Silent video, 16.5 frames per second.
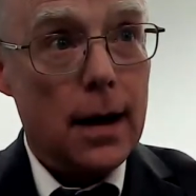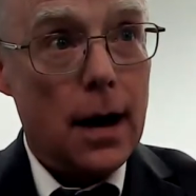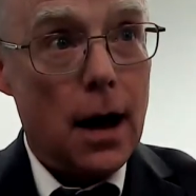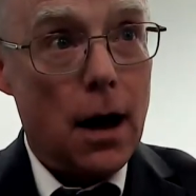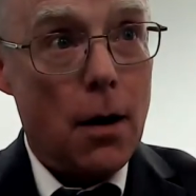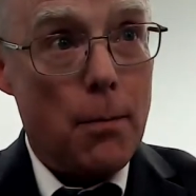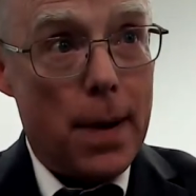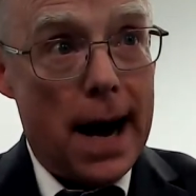
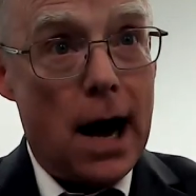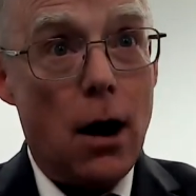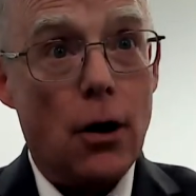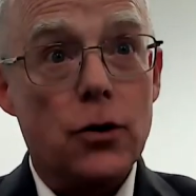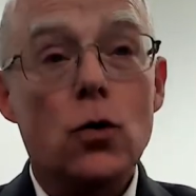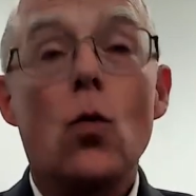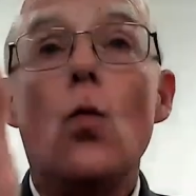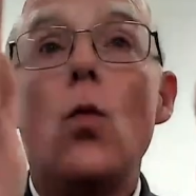
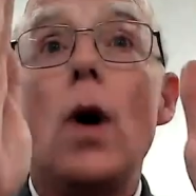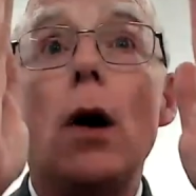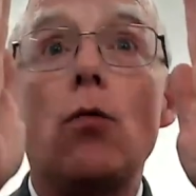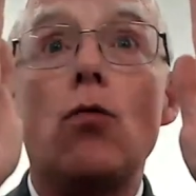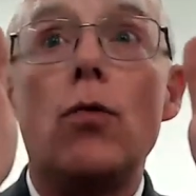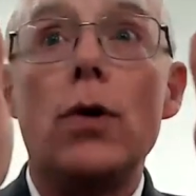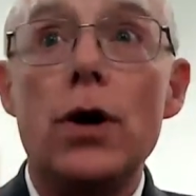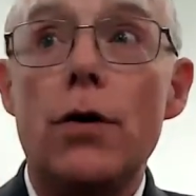about what
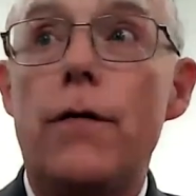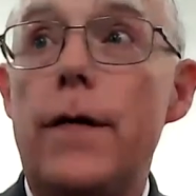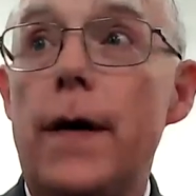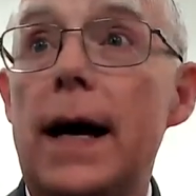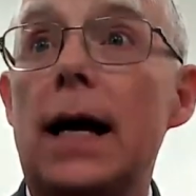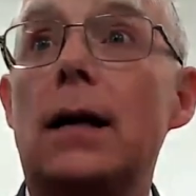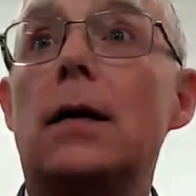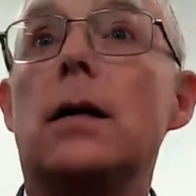real
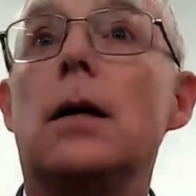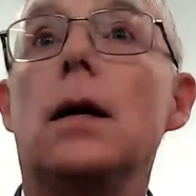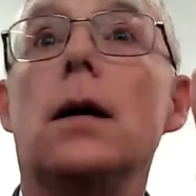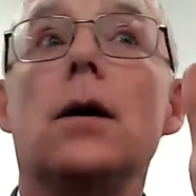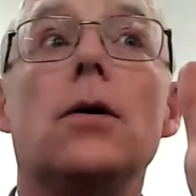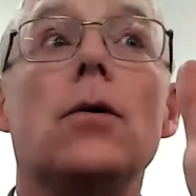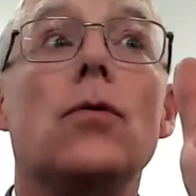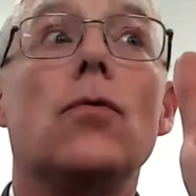faith
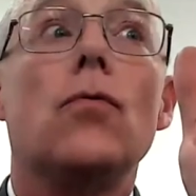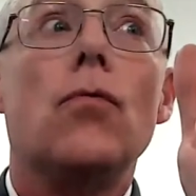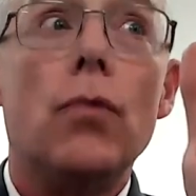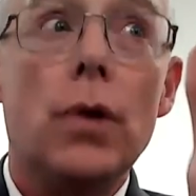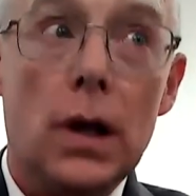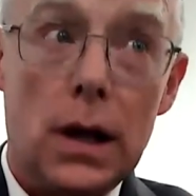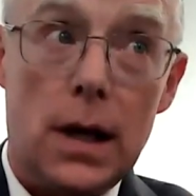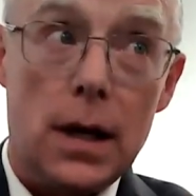
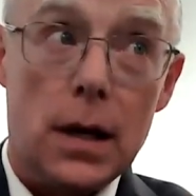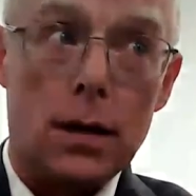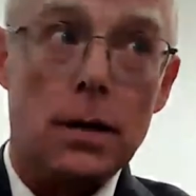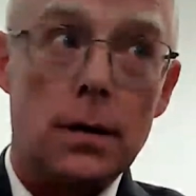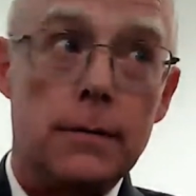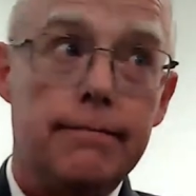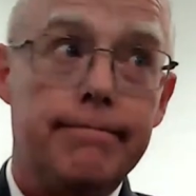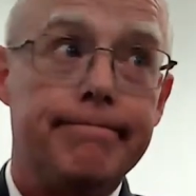really is.
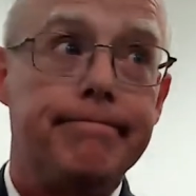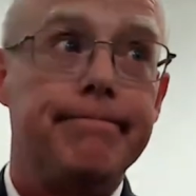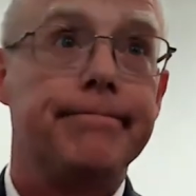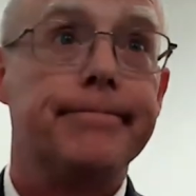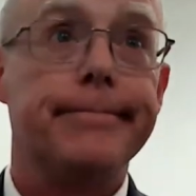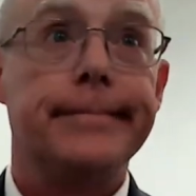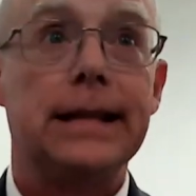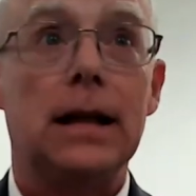
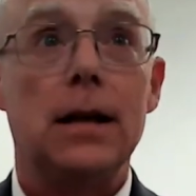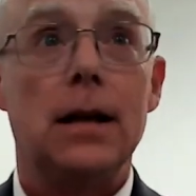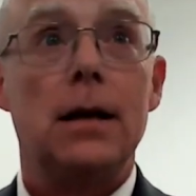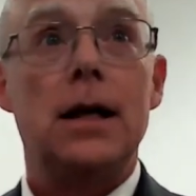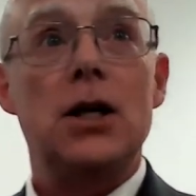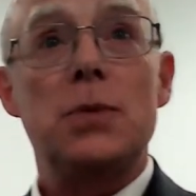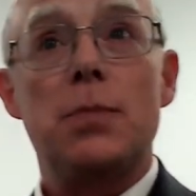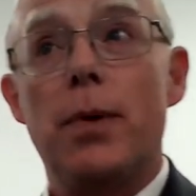
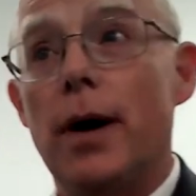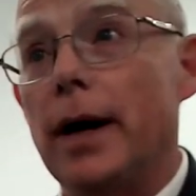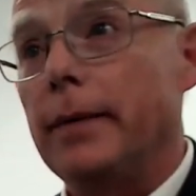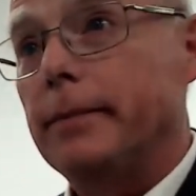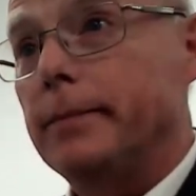Let's pray.